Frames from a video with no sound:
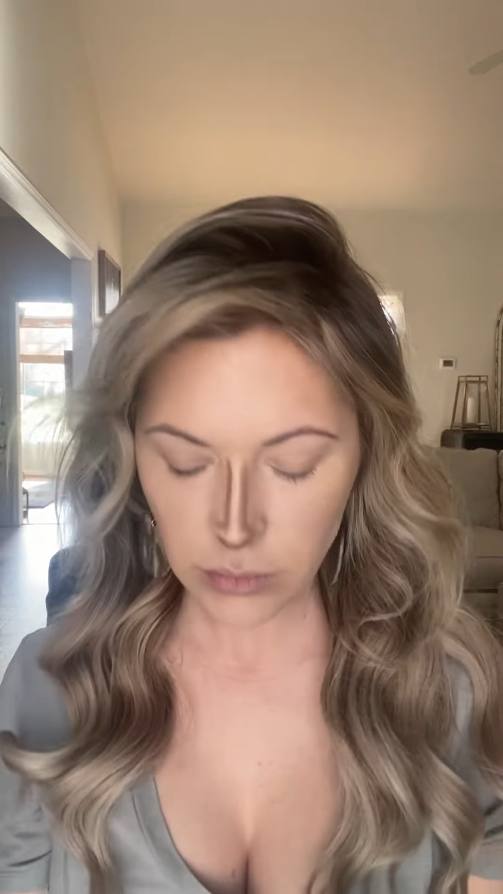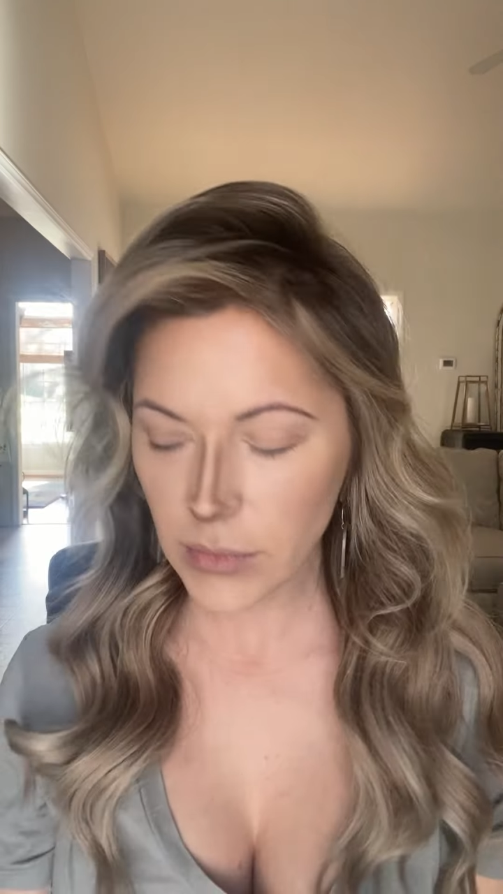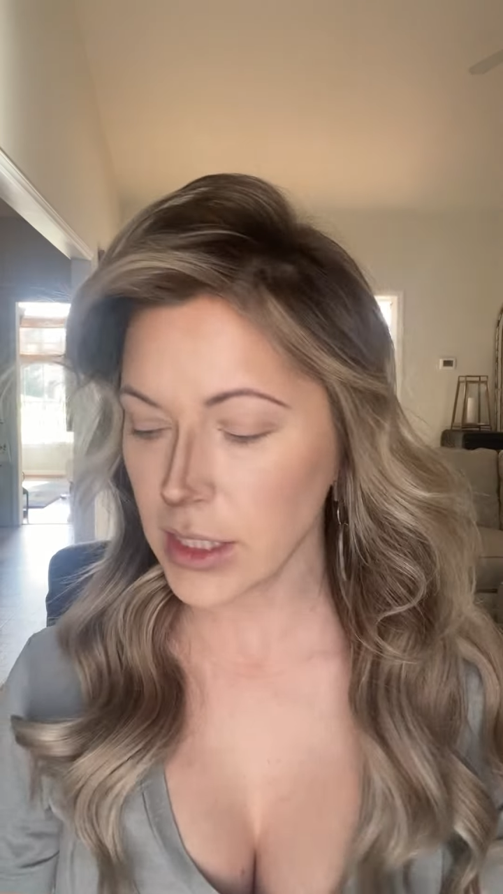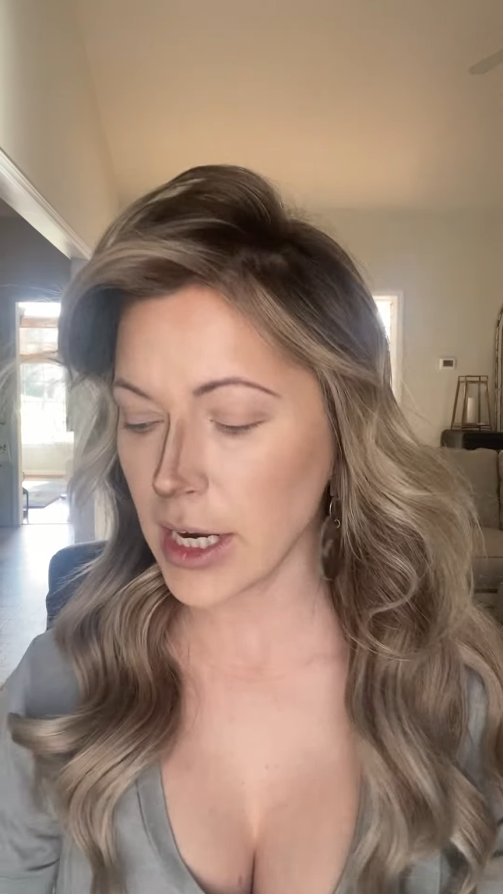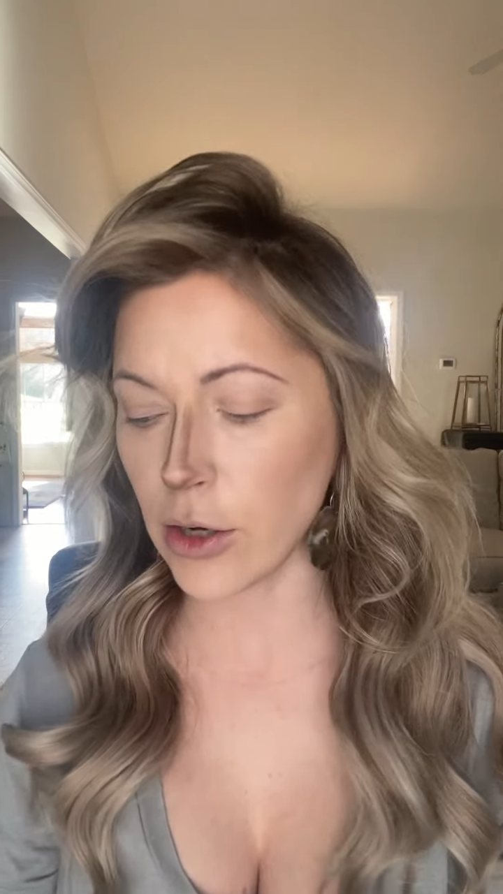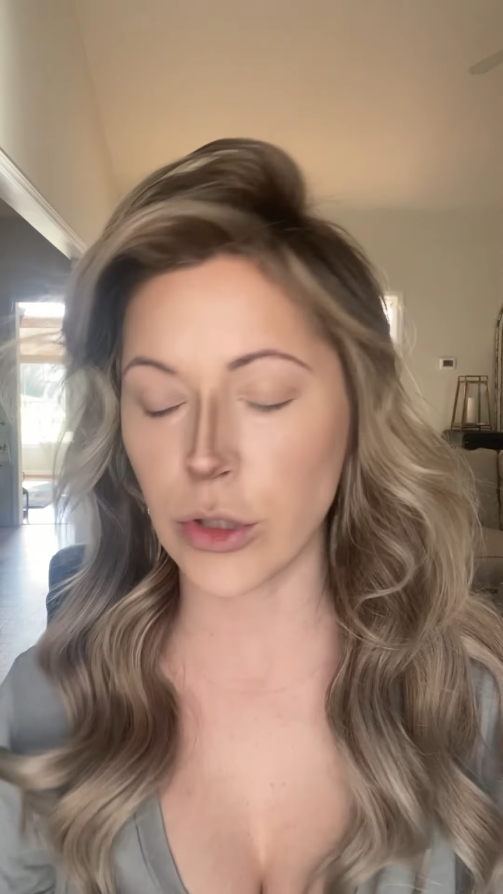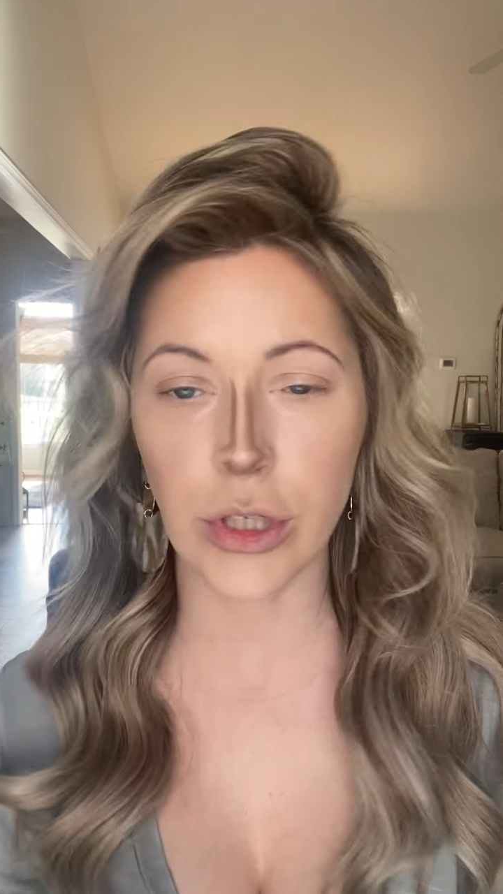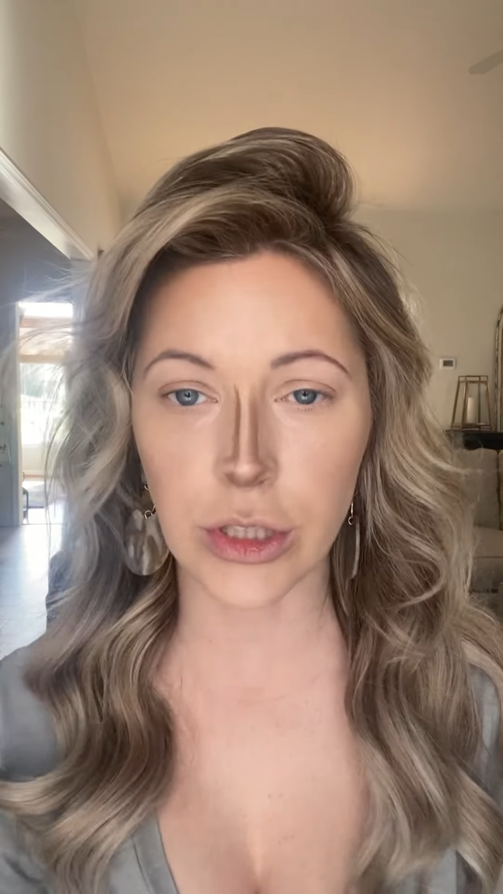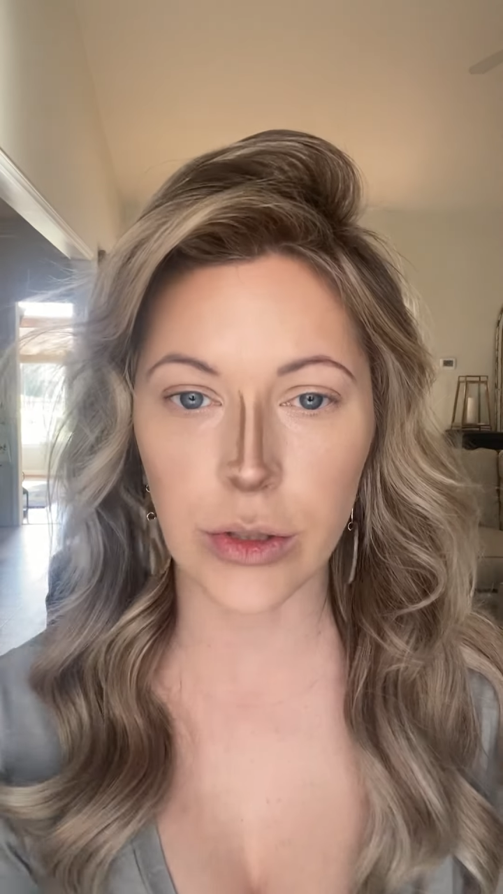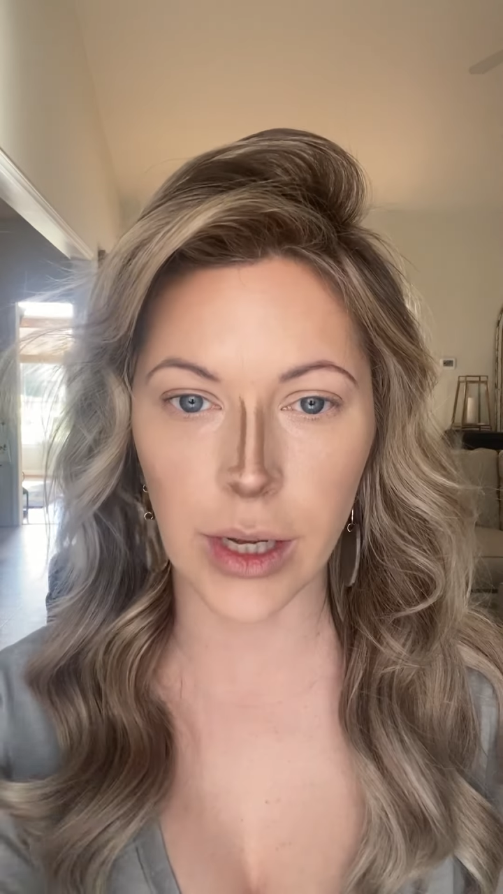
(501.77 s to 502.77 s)
Now, you can
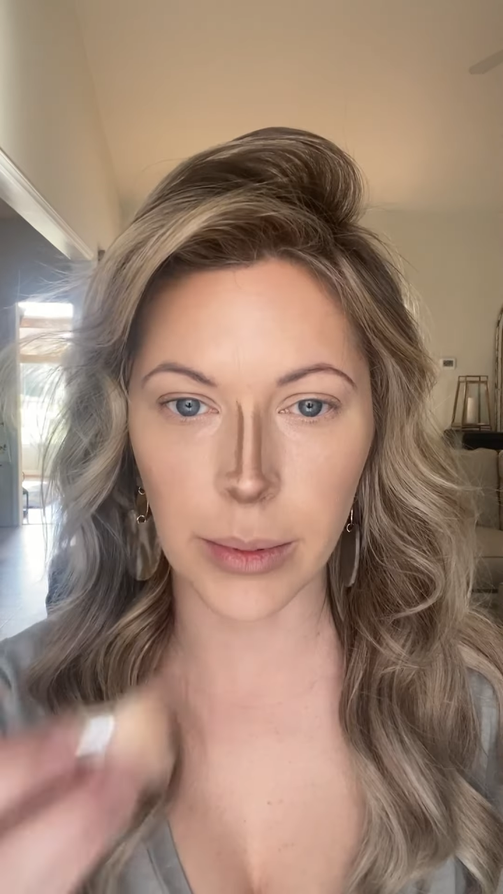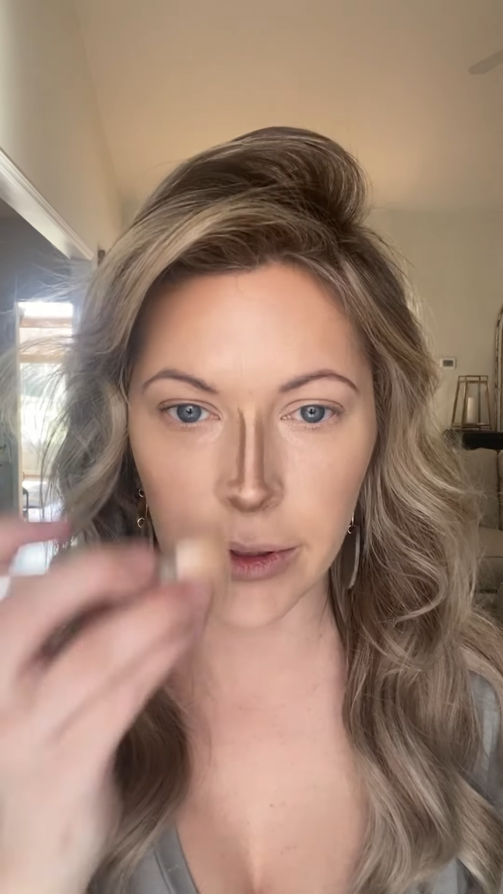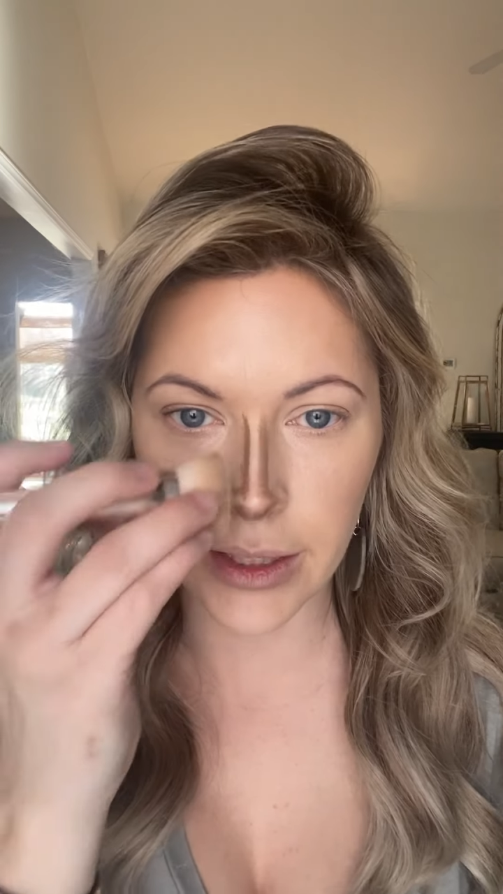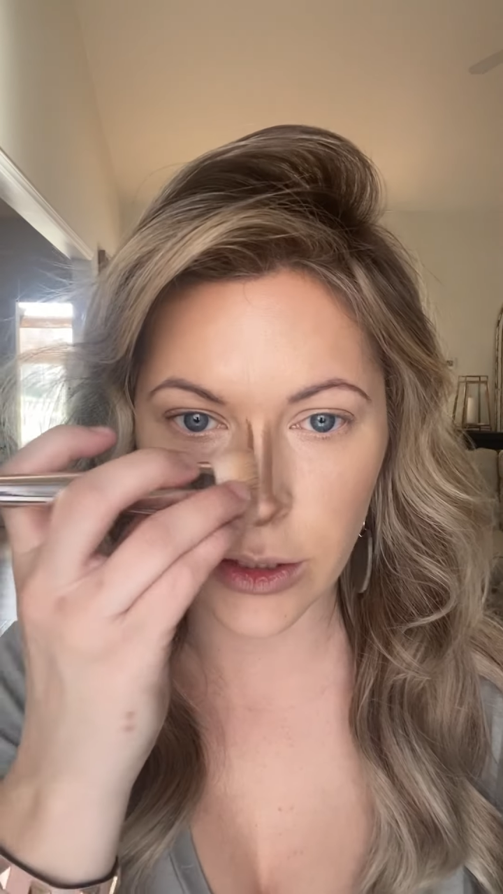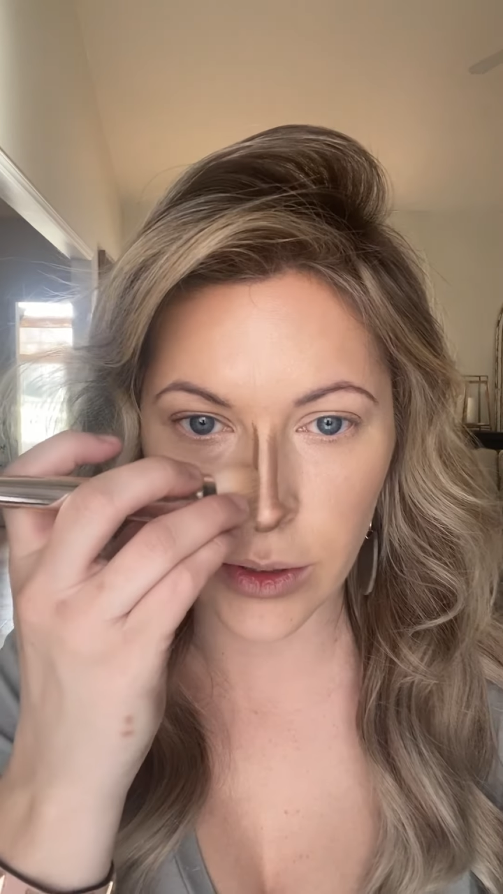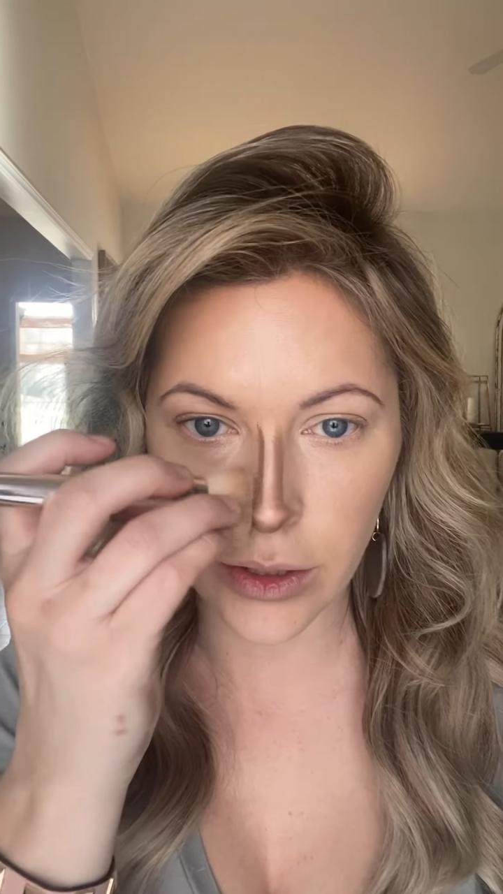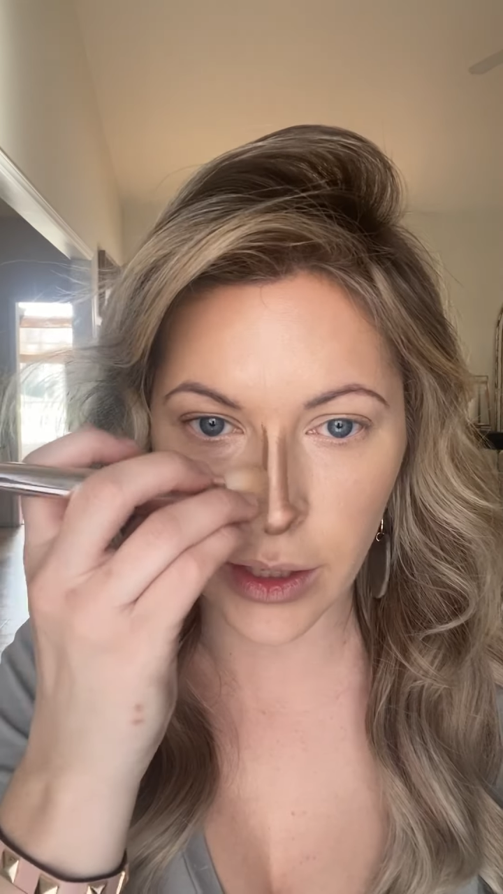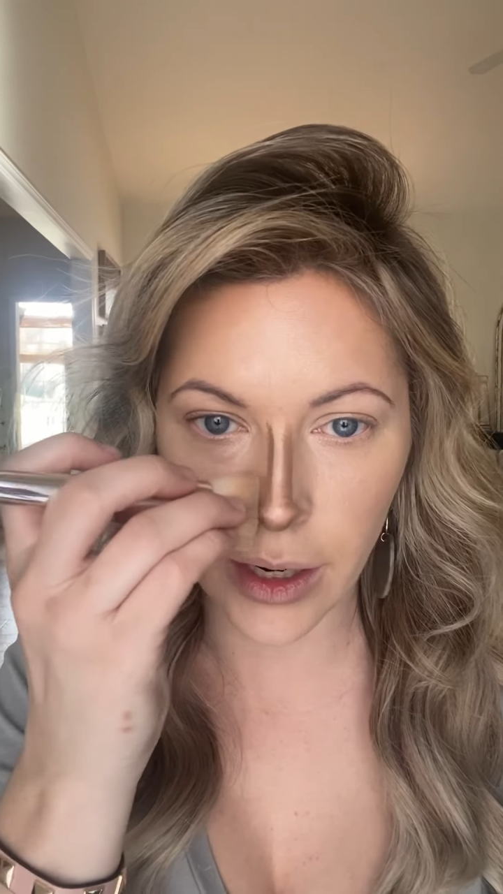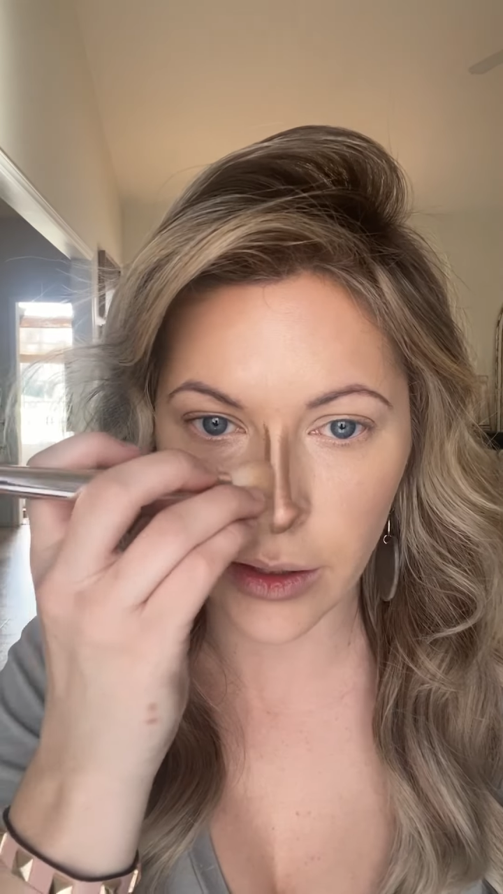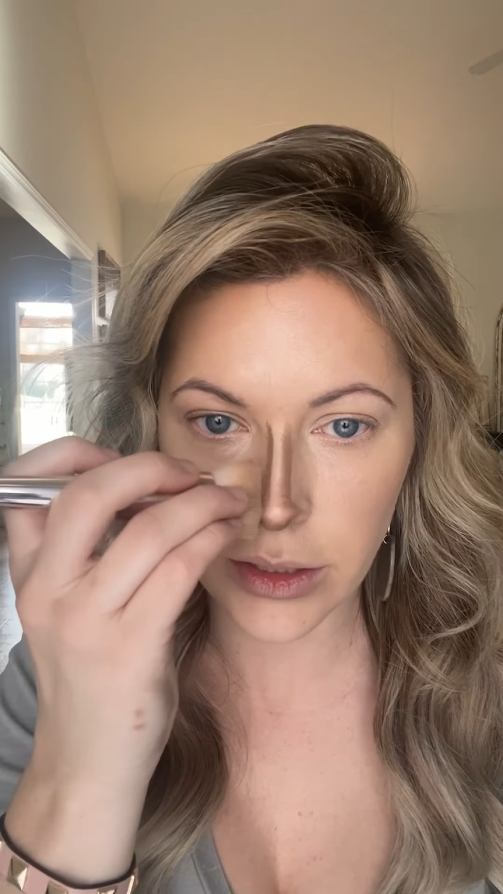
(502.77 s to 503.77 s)
do a couple of things with your
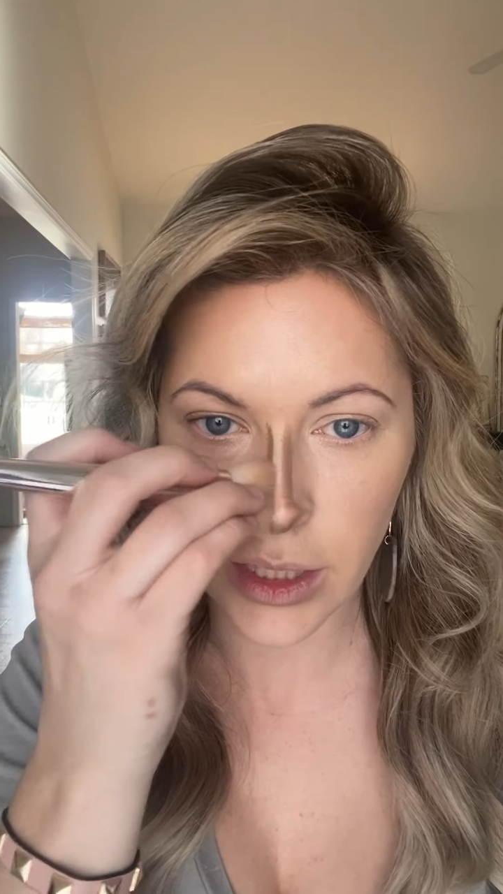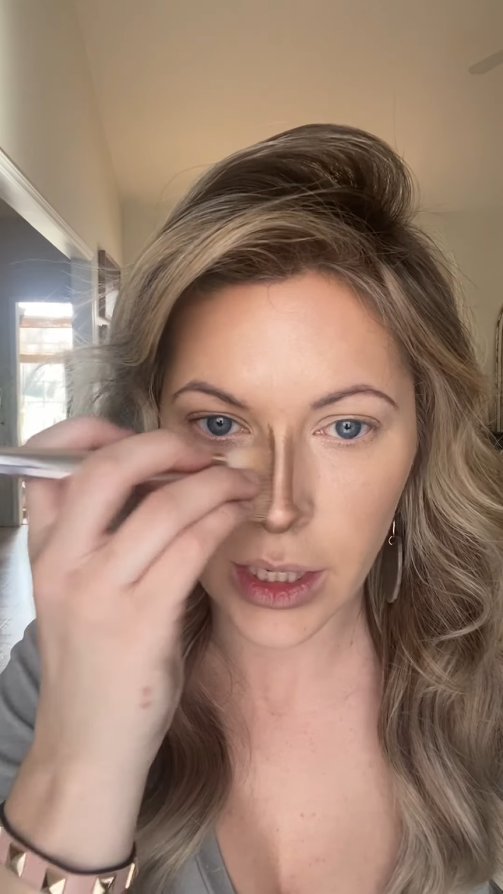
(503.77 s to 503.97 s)
nose.